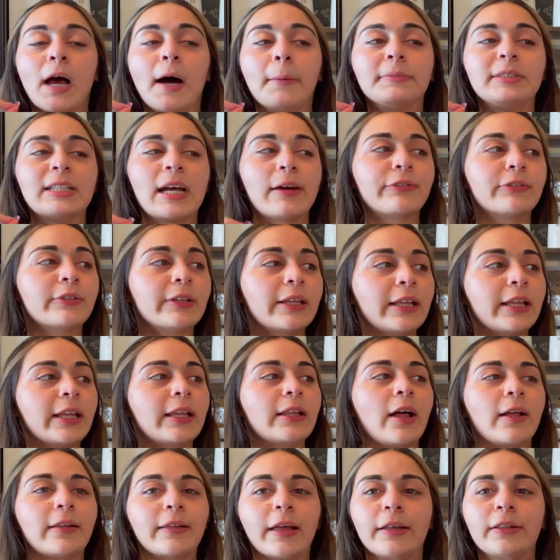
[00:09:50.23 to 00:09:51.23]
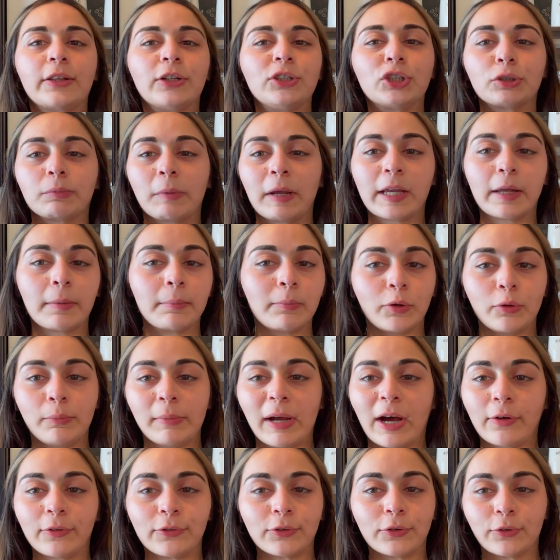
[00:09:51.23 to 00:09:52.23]
definitely not like the Jamaican Blue
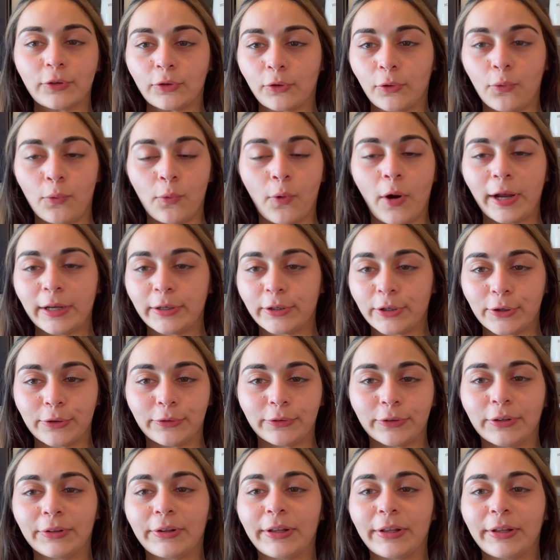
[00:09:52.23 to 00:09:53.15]
Mountain or the Hawaii Kona.